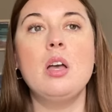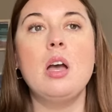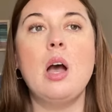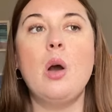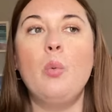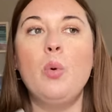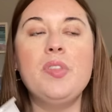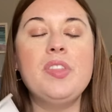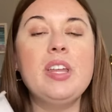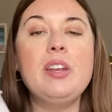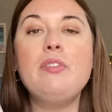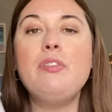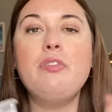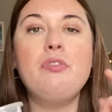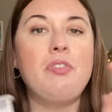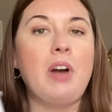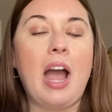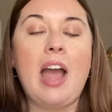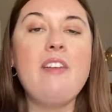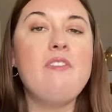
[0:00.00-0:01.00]
Within
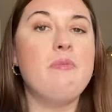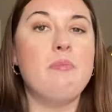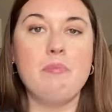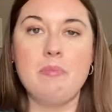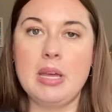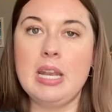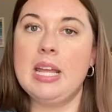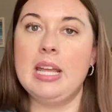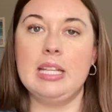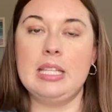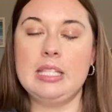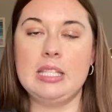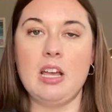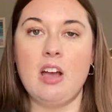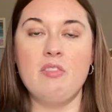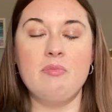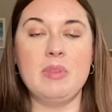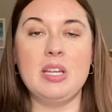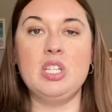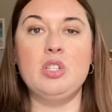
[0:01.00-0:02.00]
5 minutes
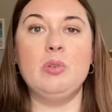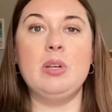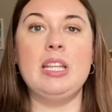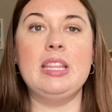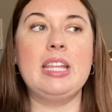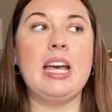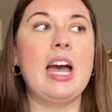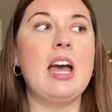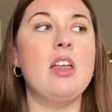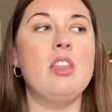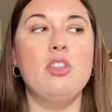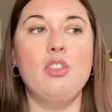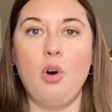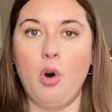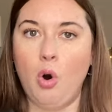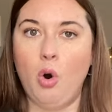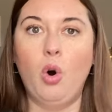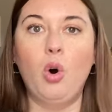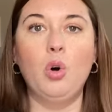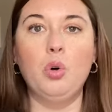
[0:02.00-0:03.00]
of me doing that, the
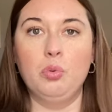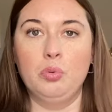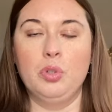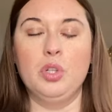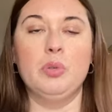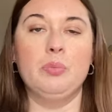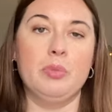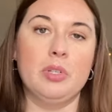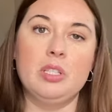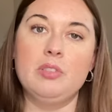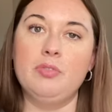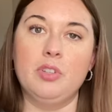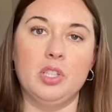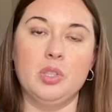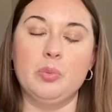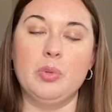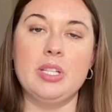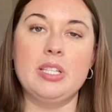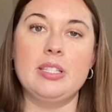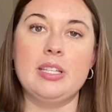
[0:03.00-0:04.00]
whole room was filled
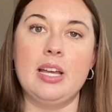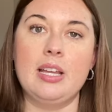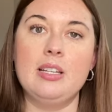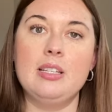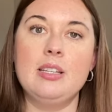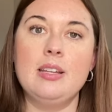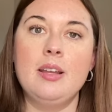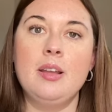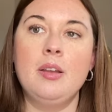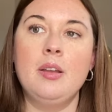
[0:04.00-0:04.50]
with scent.